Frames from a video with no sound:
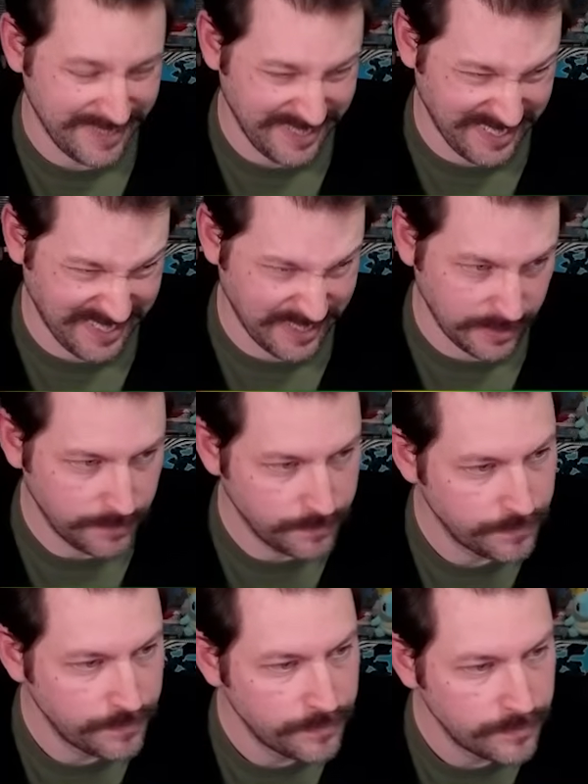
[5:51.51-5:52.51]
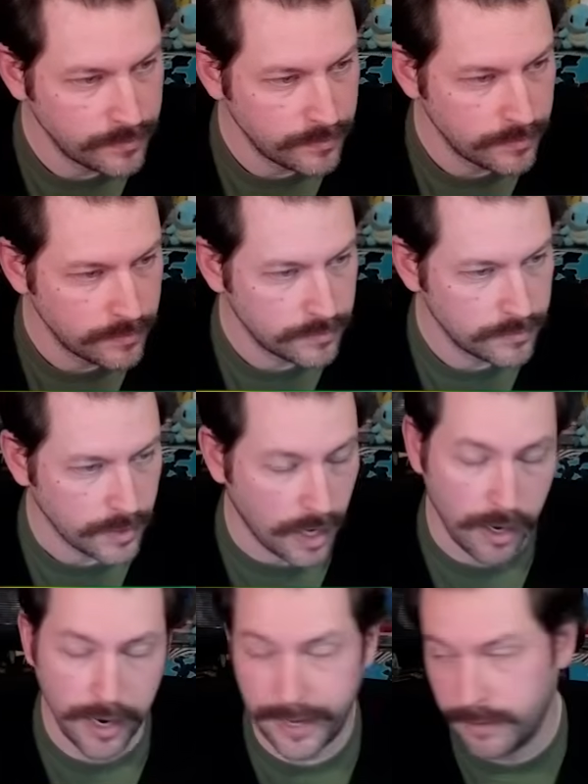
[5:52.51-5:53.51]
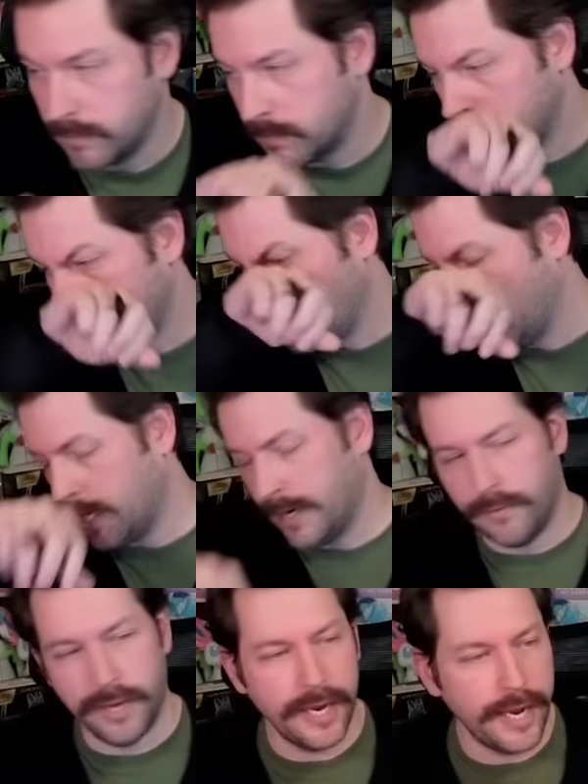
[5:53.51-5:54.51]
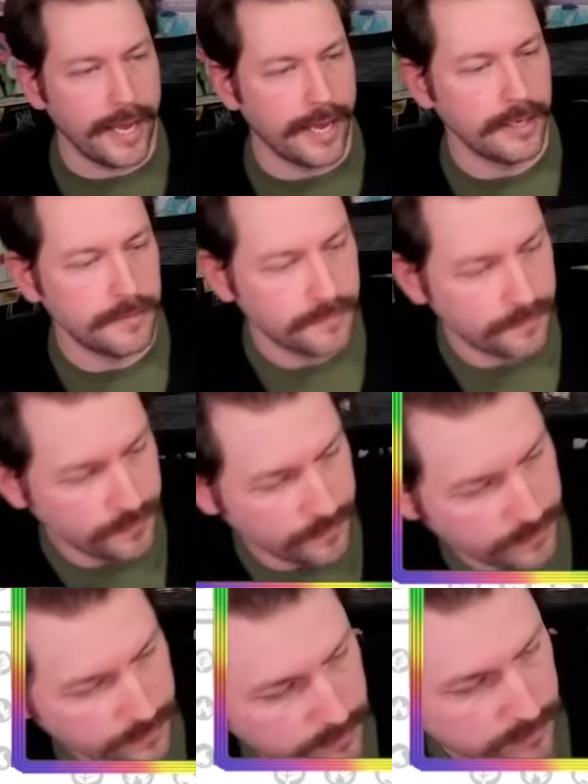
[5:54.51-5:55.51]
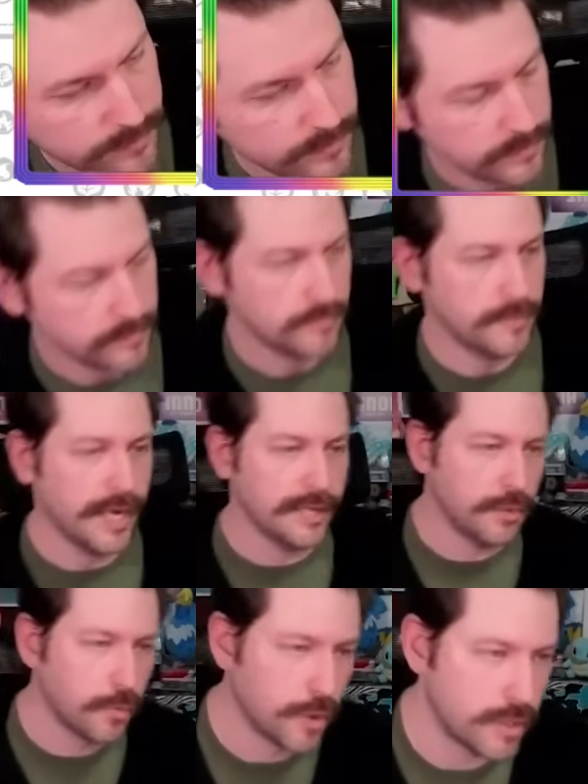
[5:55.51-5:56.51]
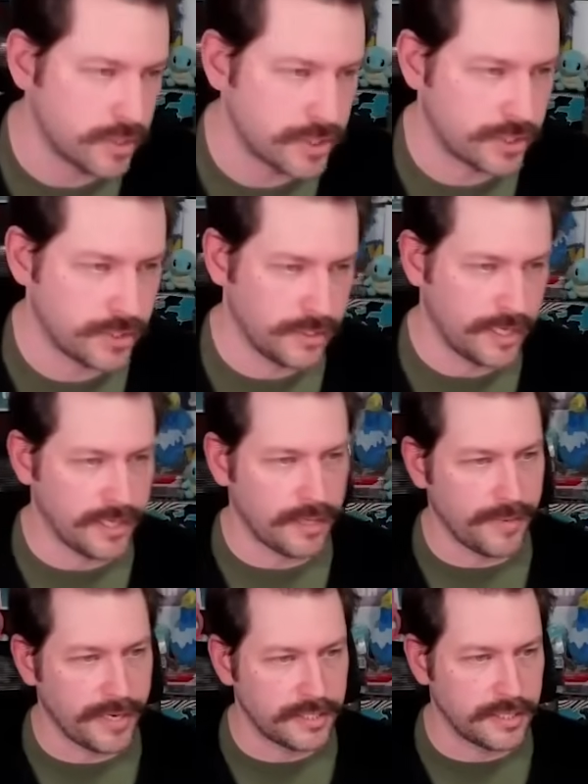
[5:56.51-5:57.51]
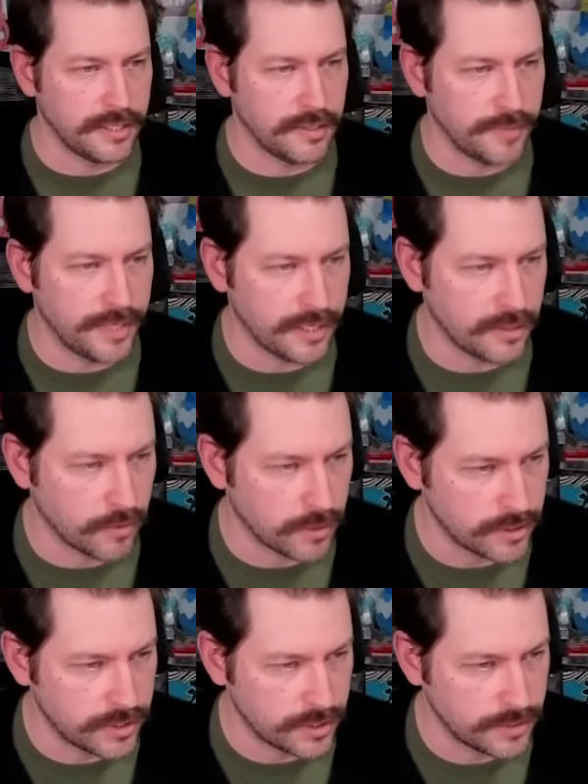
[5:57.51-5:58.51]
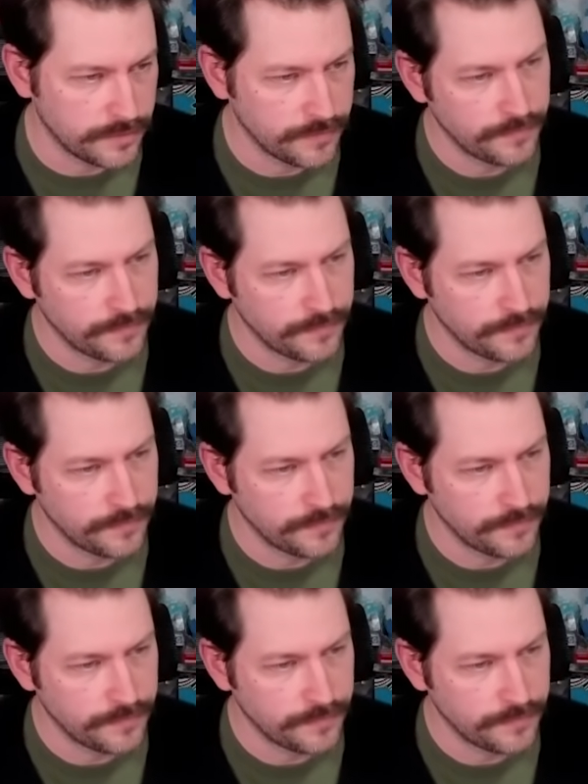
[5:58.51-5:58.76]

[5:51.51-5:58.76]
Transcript: Ooh. All right, we get it. We get a hit. Not the worst, not the best either, but not the worst.